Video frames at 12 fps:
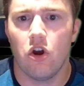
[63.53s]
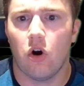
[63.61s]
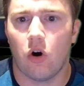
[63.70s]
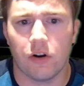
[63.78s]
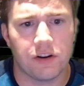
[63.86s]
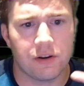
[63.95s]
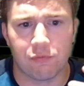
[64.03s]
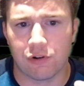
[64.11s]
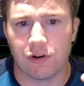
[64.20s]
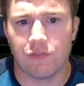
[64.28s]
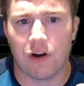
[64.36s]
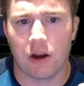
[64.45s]
on a different
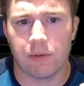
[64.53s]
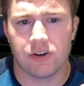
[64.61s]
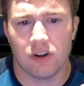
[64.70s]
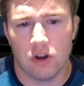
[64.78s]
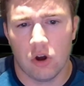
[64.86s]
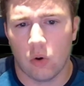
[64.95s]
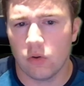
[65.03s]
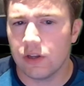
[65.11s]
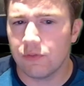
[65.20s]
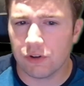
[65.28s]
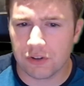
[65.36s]
environment, only for it